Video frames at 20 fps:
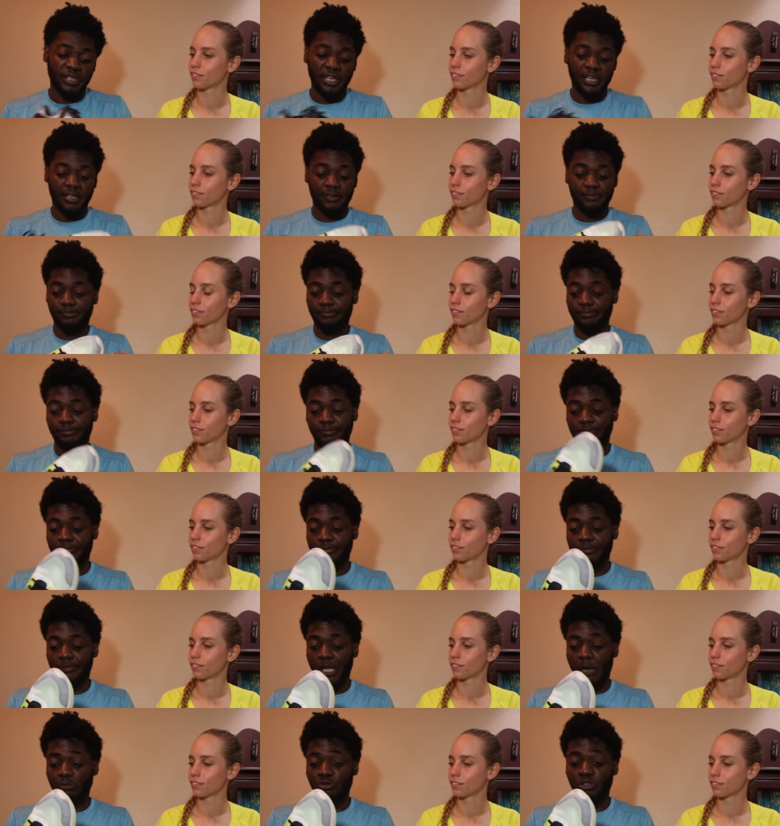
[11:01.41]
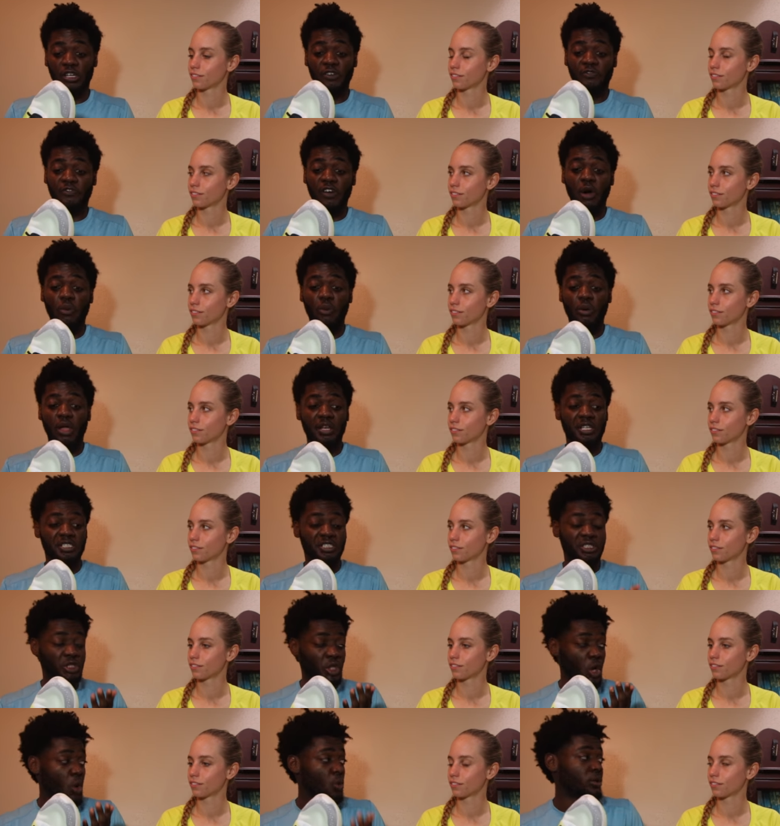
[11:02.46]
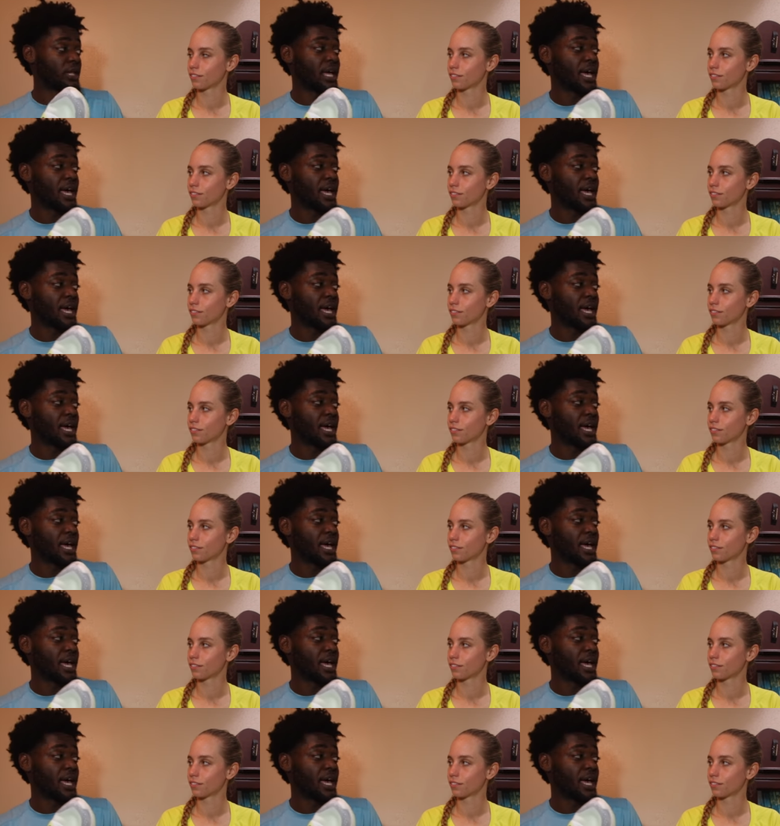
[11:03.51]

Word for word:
Speaker 1: Like I'm trying to find one I just don't